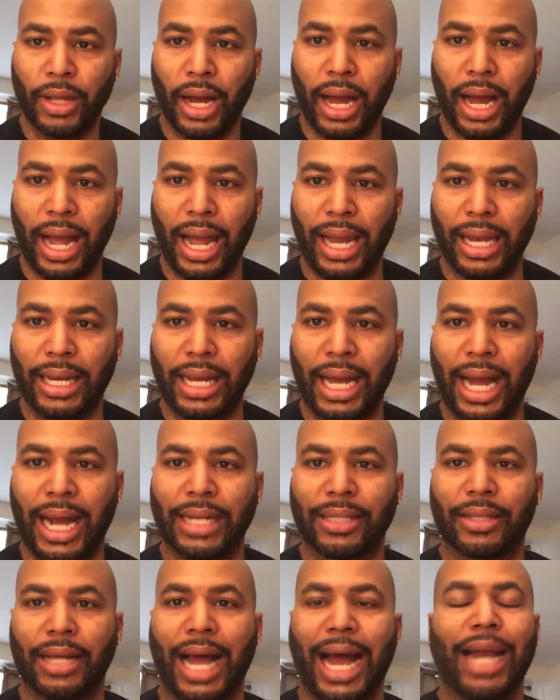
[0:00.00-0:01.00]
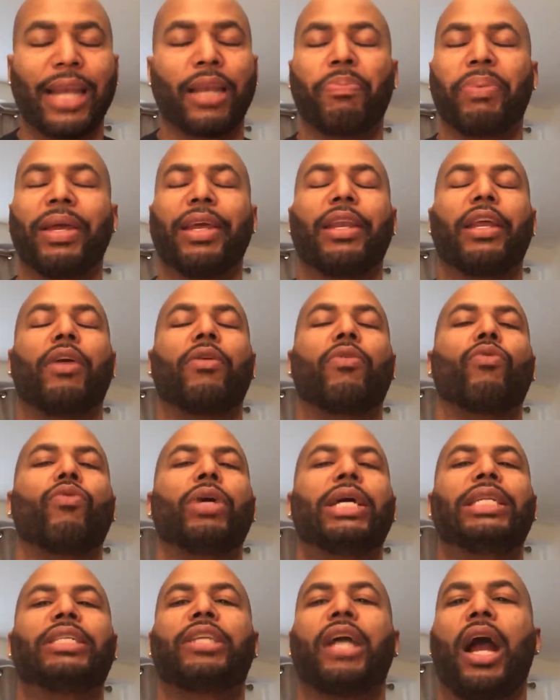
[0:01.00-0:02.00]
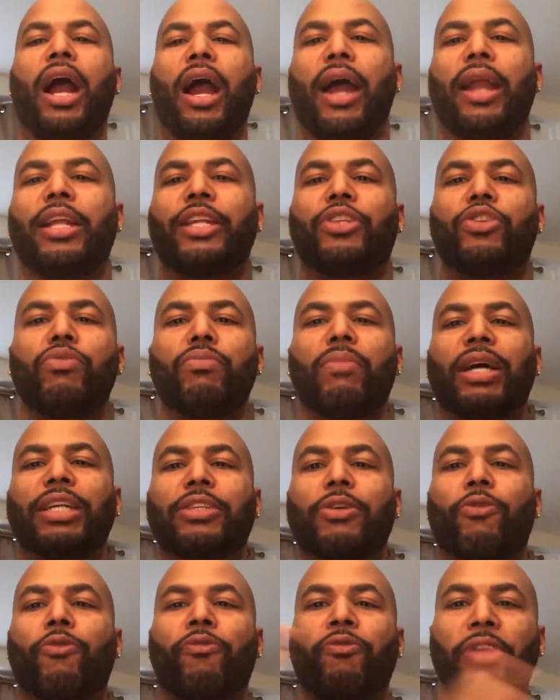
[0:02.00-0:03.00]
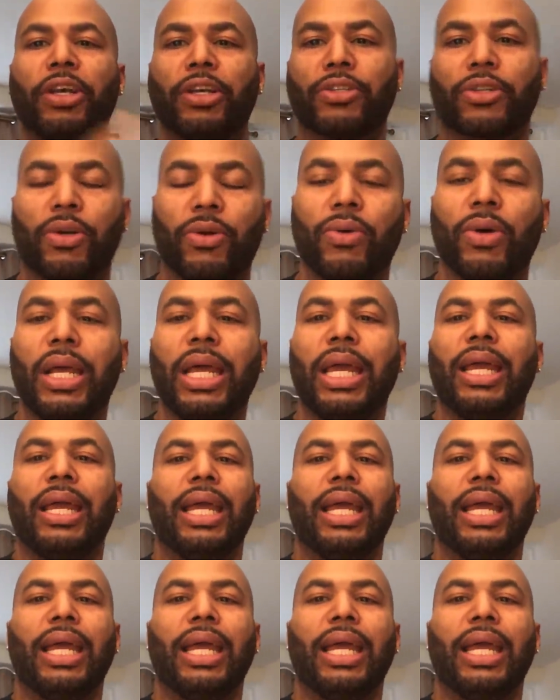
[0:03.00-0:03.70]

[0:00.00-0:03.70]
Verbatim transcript: All right, guys. I depended entirely too much on physical